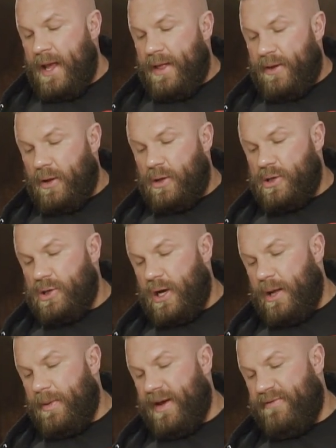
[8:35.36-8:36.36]
Then also
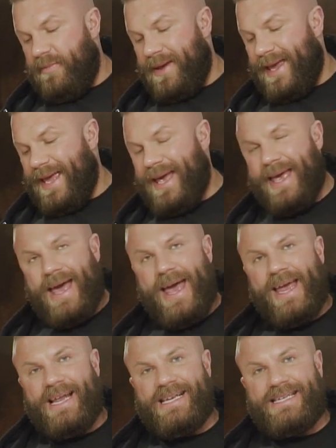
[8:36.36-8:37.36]
I'll be having my
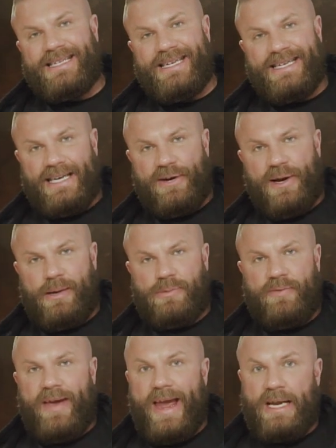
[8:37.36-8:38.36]
EAA and 60
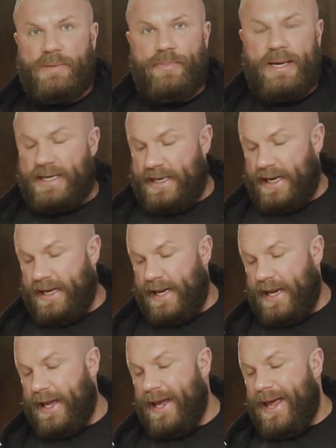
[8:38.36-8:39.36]
grams of
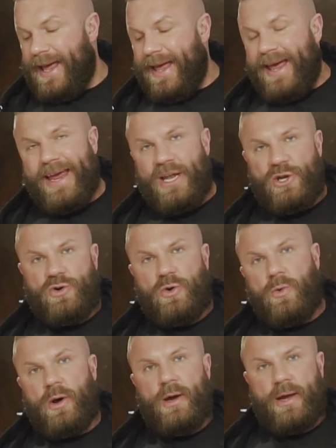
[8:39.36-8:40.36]
HBCD
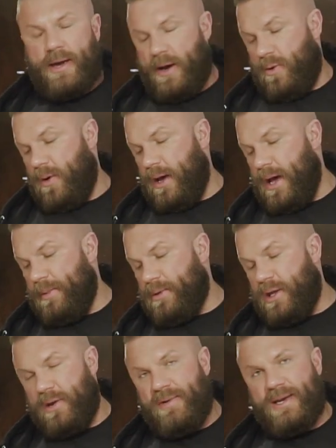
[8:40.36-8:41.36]
intra-workout.
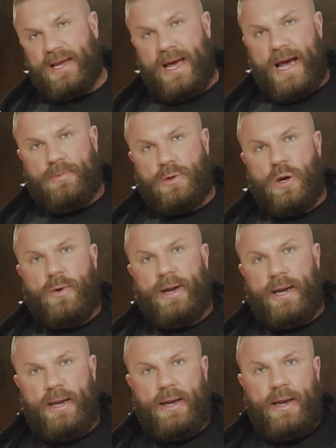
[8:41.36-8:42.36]
So there is carbs going
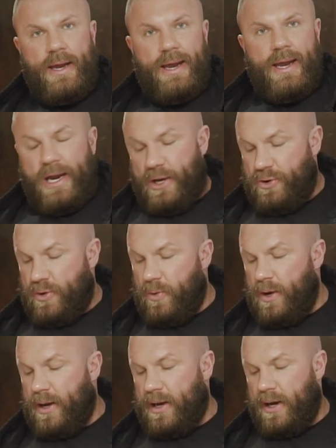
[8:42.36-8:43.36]
in
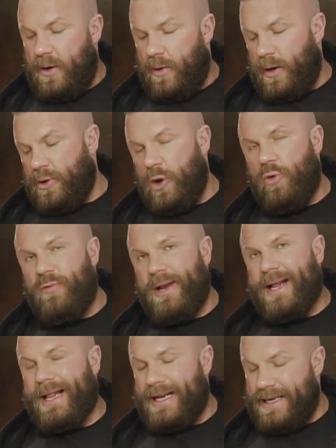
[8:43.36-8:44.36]
intra-workout. Don't
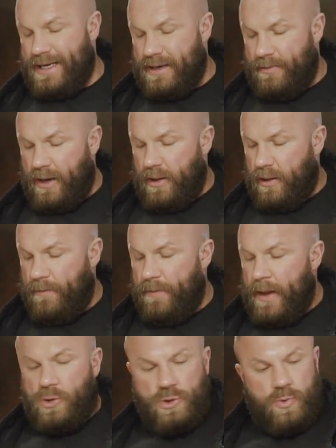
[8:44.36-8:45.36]
really class it as a meal.
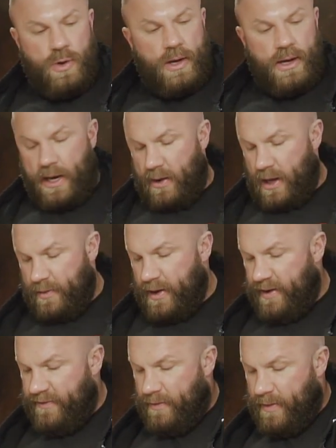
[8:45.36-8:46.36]
Post-workout I'll be
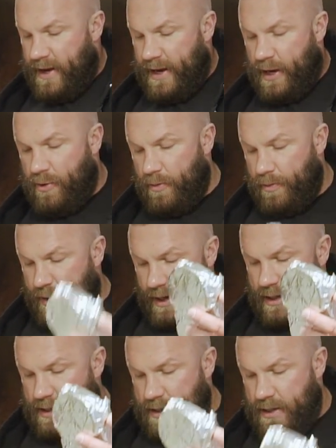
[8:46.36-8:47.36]
having my
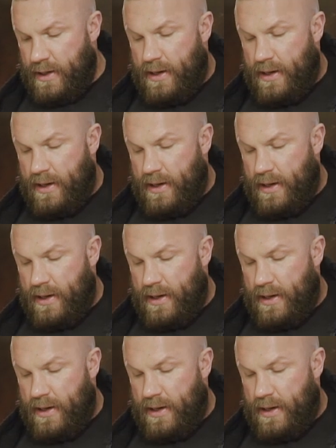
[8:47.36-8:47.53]
crumpets.